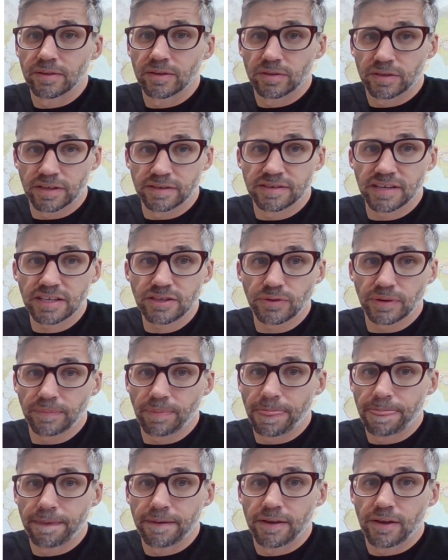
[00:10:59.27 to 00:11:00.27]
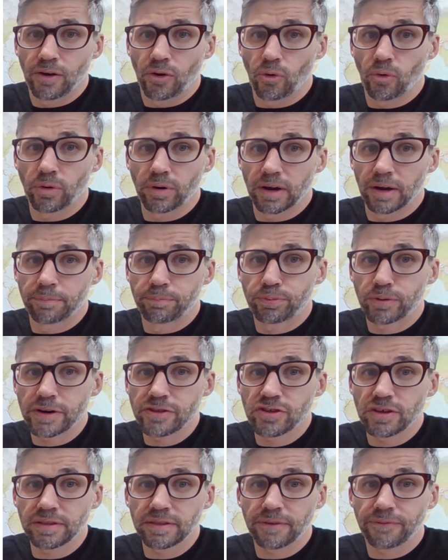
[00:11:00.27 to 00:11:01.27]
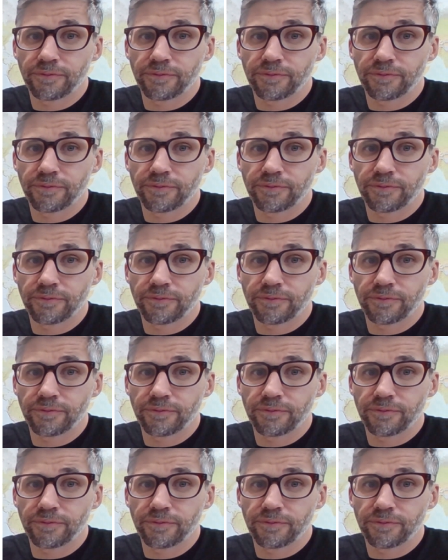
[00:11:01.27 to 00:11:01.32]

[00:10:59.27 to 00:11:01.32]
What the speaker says: Continuing, or abridging the